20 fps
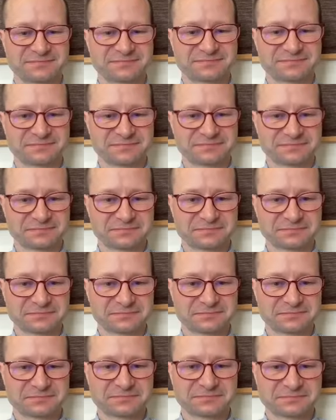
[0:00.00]

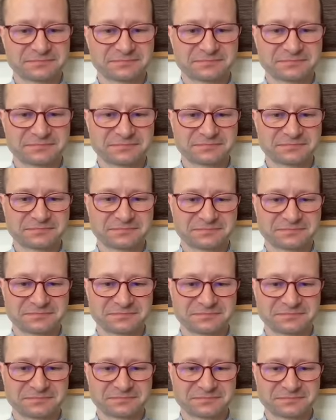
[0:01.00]

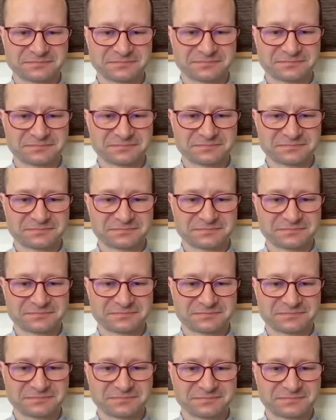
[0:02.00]

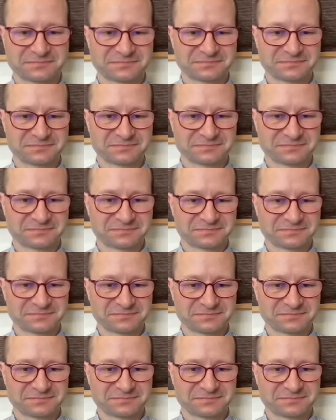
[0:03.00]
No words are spoken by the person on screen.